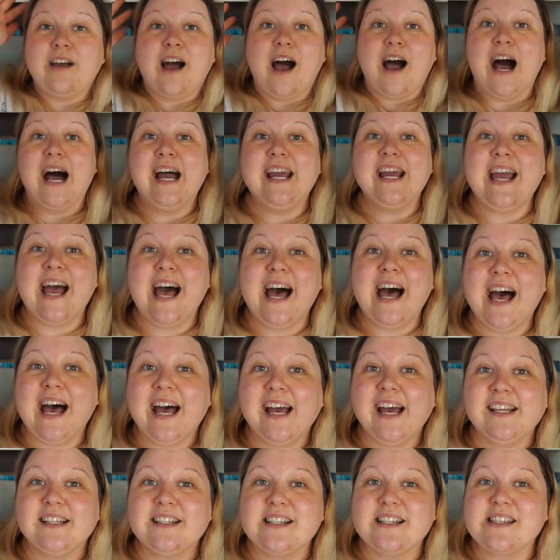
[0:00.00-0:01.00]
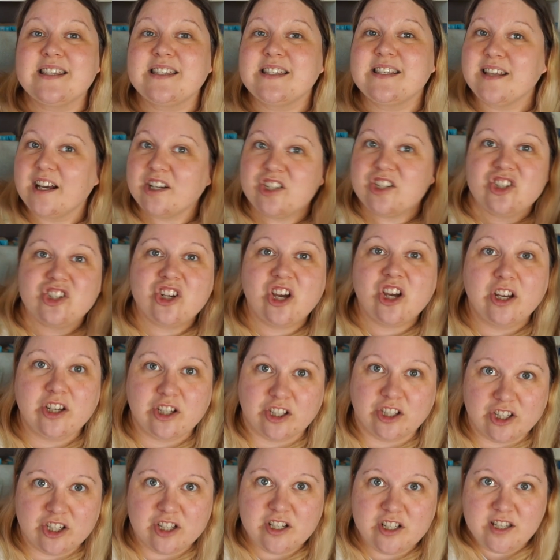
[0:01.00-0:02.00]
I had such a
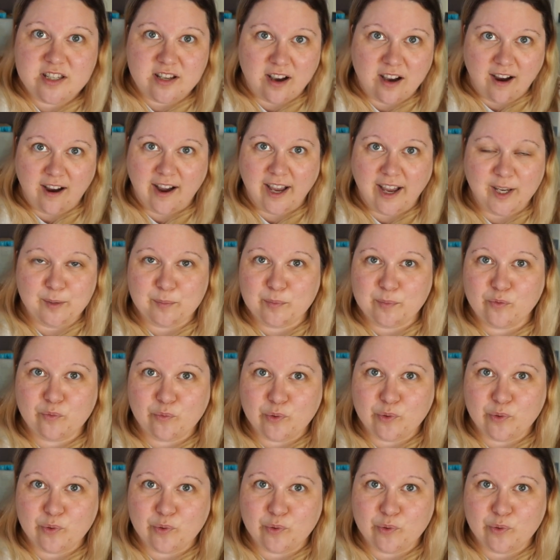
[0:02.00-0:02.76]
good time